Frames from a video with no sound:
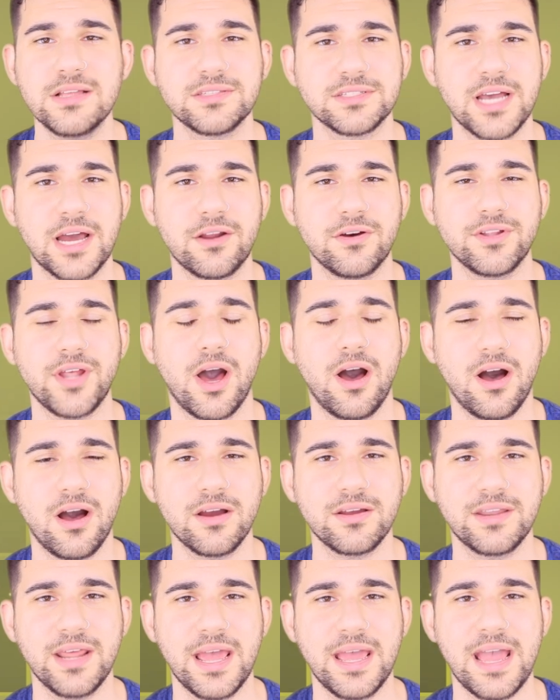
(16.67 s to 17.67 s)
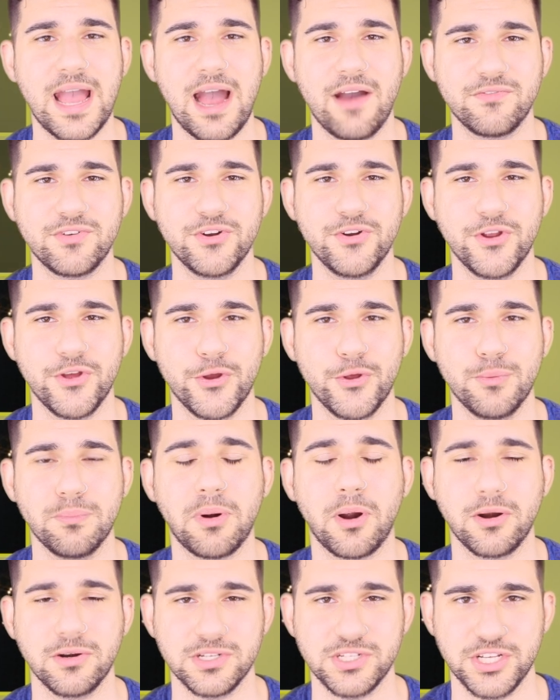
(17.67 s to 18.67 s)
titled Hog Day Afternoon
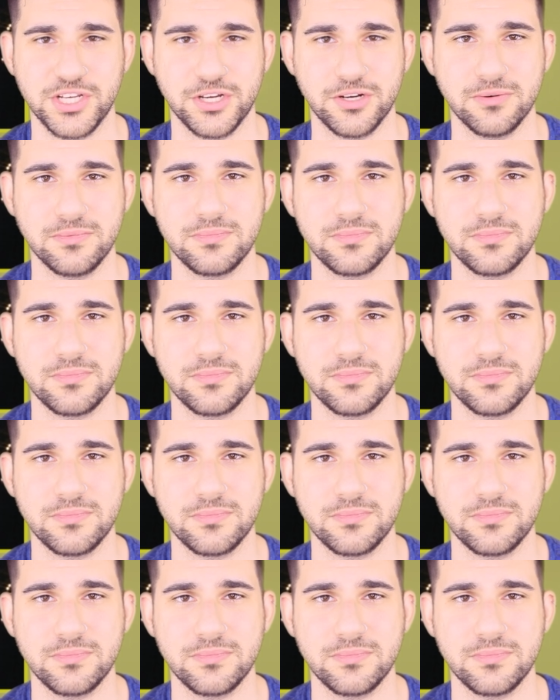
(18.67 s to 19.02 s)
Part 2.